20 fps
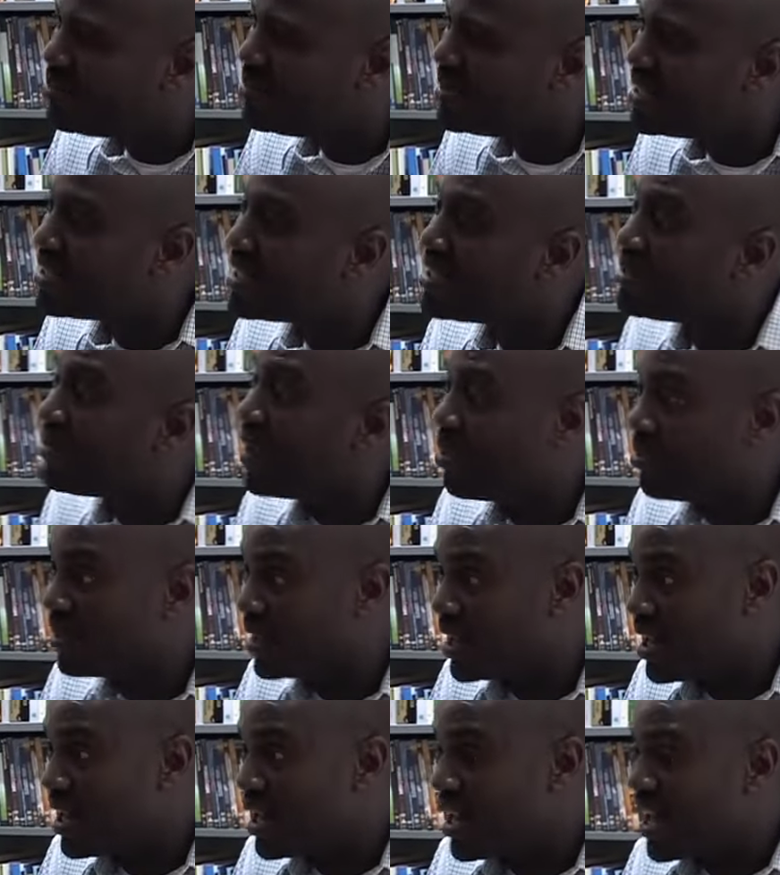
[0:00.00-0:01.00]
businesses fail.
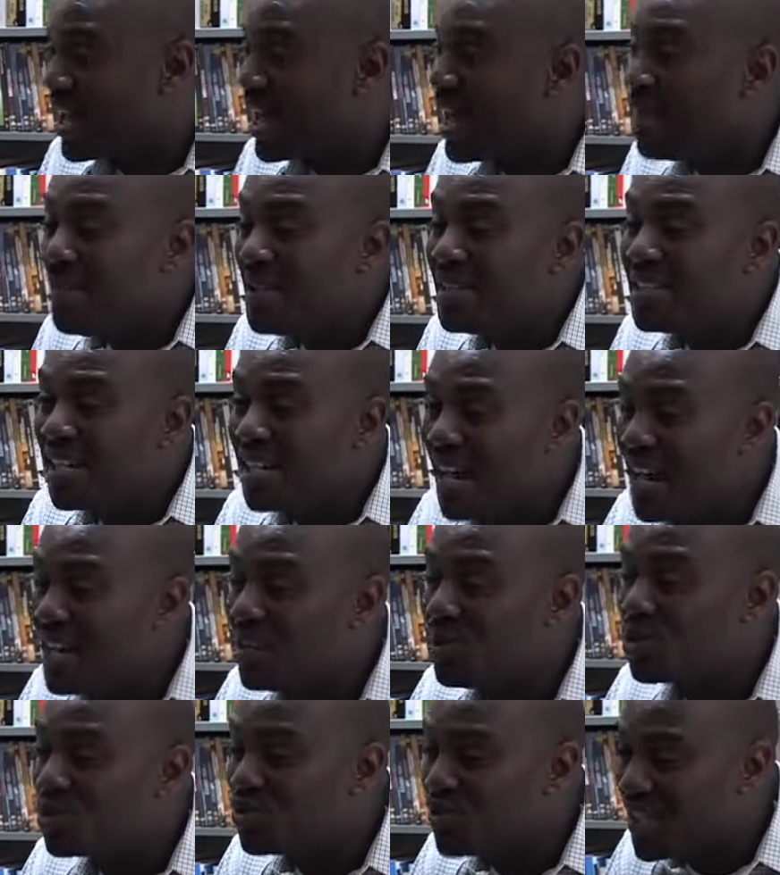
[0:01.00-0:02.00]
I met a guy
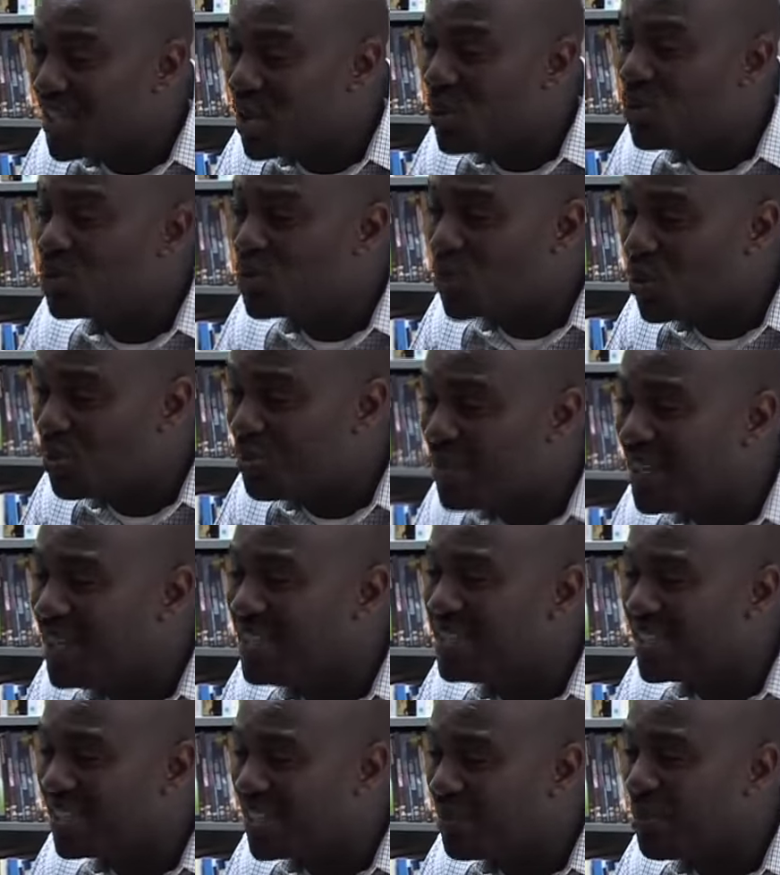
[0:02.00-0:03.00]
in Australia who told me he
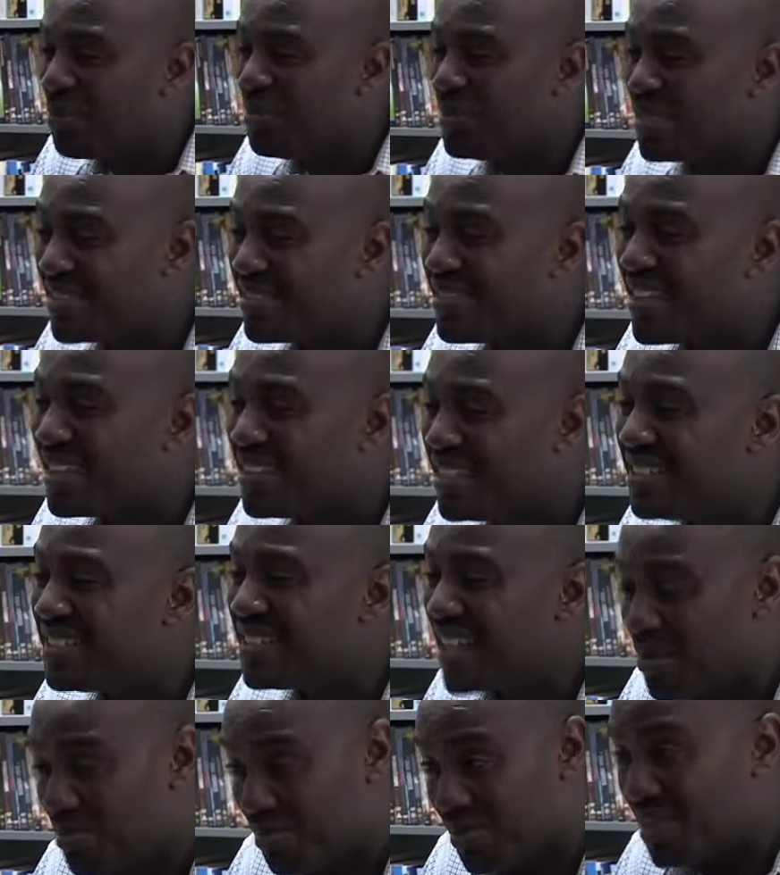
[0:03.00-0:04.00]
set up a business 13
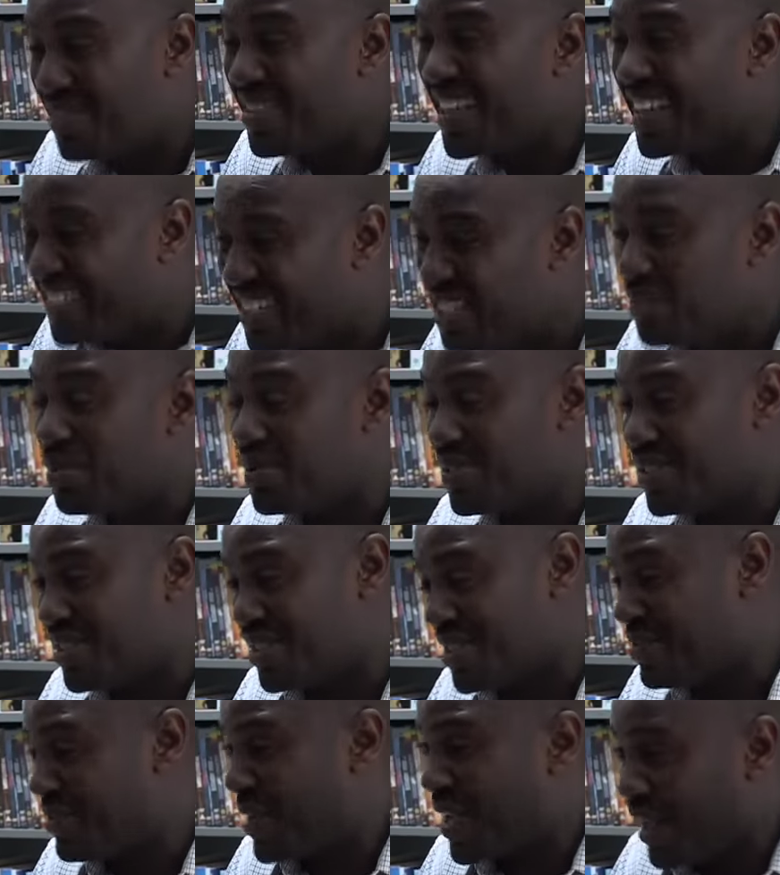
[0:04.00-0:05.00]
times, 13
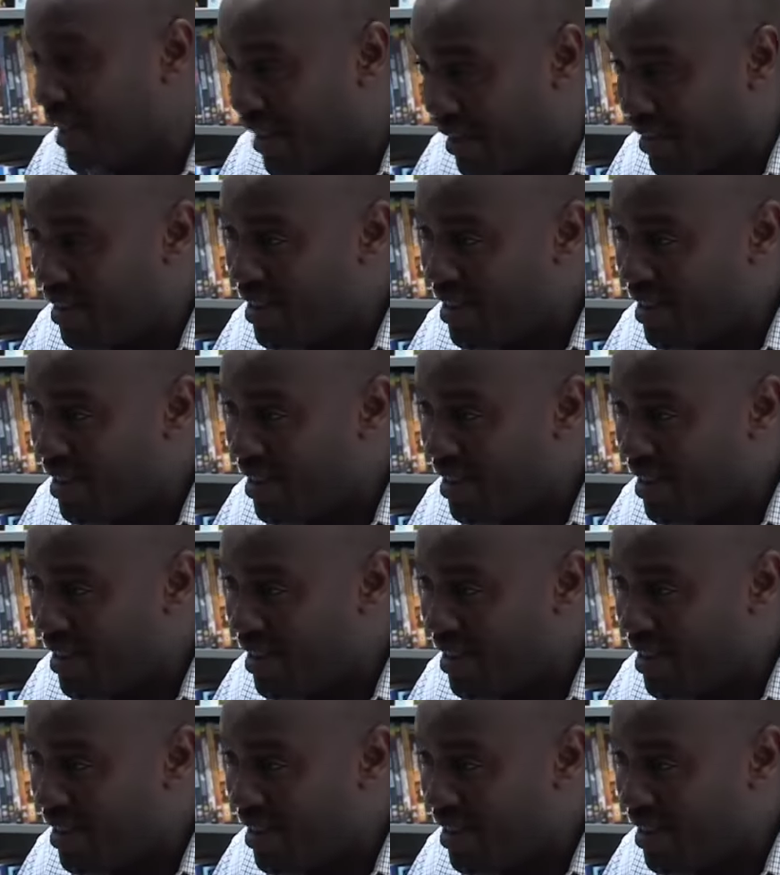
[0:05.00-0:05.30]
businesses failing.